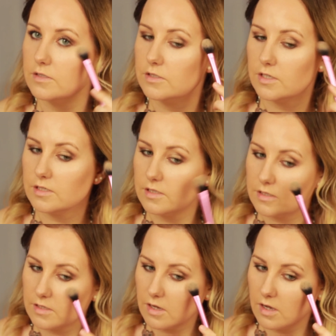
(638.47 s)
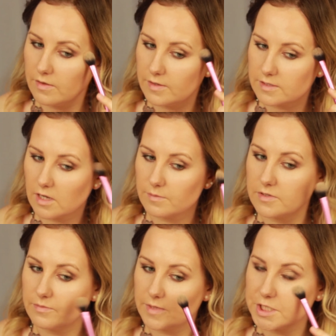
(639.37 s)
just on the
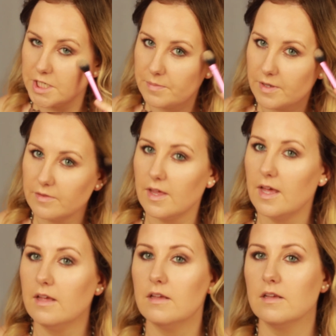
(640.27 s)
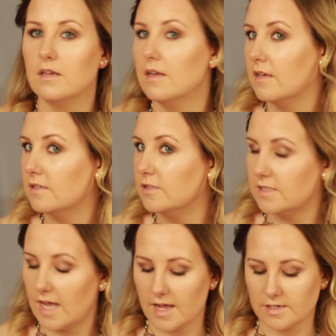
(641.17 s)
tops of my cheekbone there, just
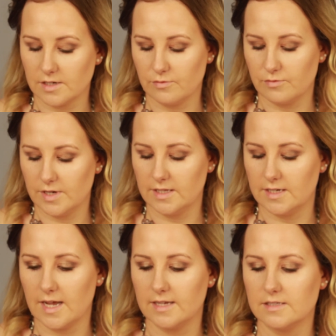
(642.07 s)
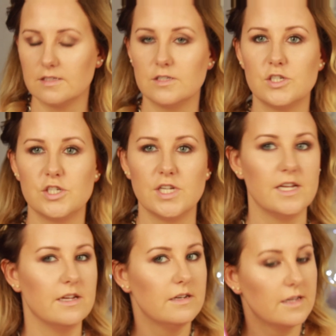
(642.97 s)
to add a really nice
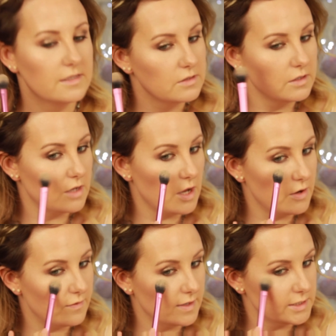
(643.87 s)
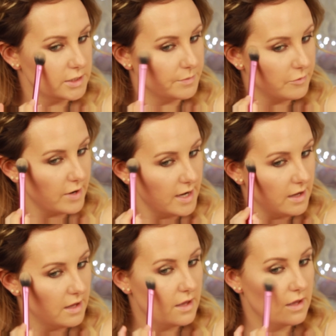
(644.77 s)
sheen. It's not overly shimmery,